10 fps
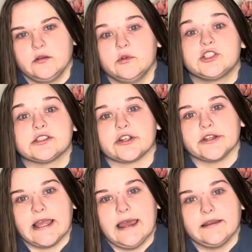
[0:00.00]
which is her
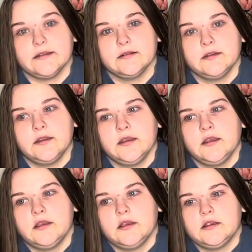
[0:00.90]
dad?
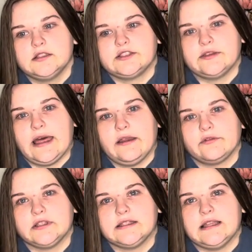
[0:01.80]
So that really,